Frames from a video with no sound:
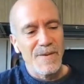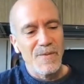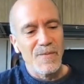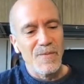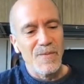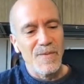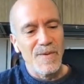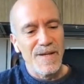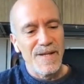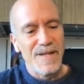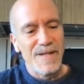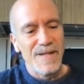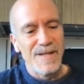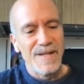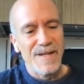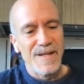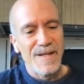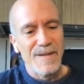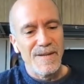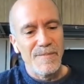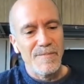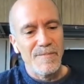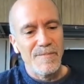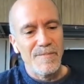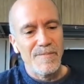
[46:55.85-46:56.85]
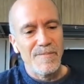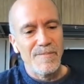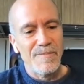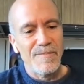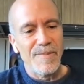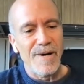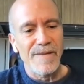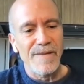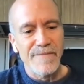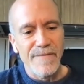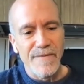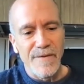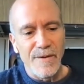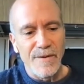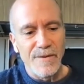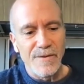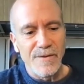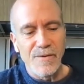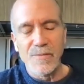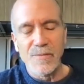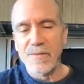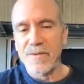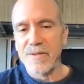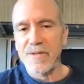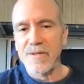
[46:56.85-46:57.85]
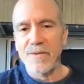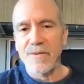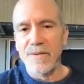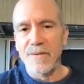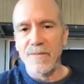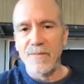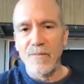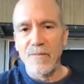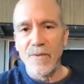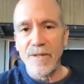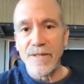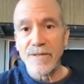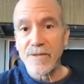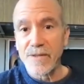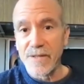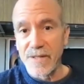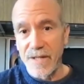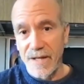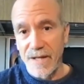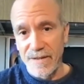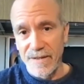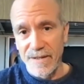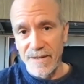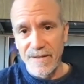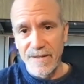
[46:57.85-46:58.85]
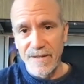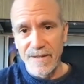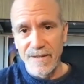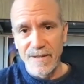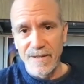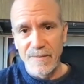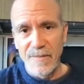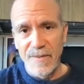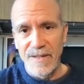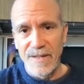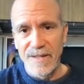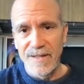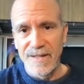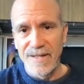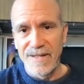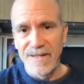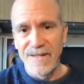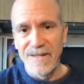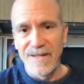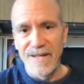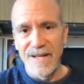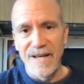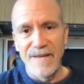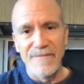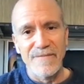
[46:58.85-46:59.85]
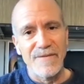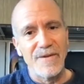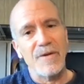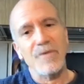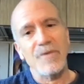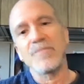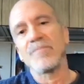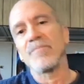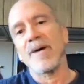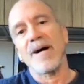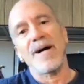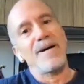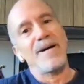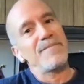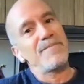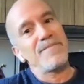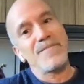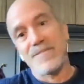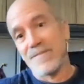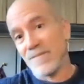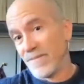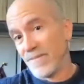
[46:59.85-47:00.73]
when Bob Falls was doing Winter's Tale at the Goodman, and I've known Bob